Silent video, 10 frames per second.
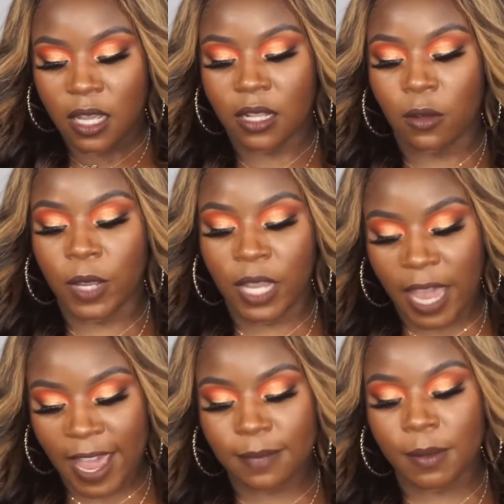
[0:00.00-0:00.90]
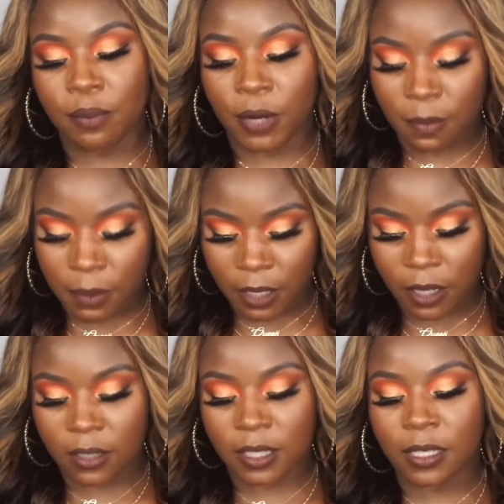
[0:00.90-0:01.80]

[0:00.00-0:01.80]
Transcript: The wig has been pre-plucked.